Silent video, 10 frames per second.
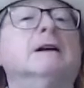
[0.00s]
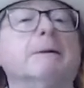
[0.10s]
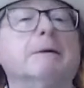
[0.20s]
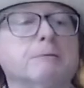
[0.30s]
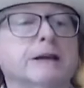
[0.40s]

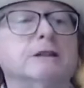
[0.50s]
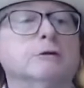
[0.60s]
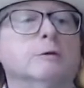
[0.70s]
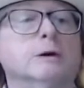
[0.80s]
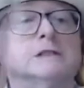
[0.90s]
I'm going to play
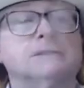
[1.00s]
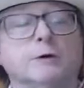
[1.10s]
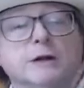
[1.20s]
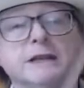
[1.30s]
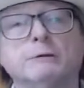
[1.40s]
through it once
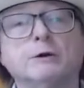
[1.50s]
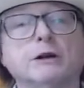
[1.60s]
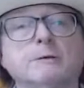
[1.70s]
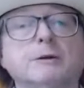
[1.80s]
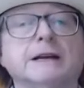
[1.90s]
for you, and then we're
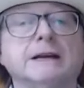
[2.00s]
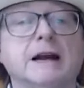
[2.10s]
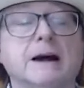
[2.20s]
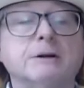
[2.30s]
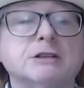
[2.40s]
going to play it.
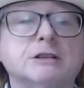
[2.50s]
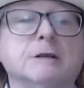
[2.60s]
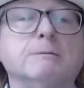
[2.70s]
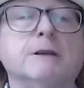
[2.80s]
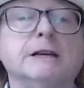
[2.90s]
I'm just
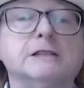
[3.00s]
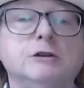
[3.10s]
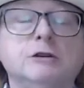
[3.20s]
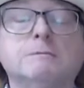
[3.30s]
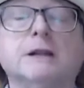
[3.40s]
going to play it so
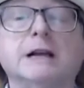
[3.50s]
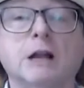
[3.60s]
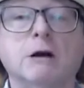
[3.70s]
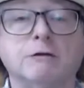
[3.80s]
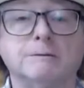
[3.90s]
you can play
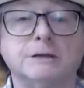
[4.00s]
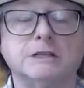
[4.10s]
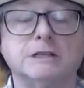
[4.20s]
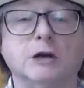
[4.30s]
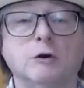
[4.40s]
along with me
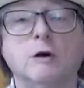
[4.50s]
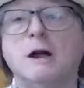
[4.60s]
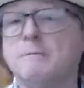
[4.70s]
slow.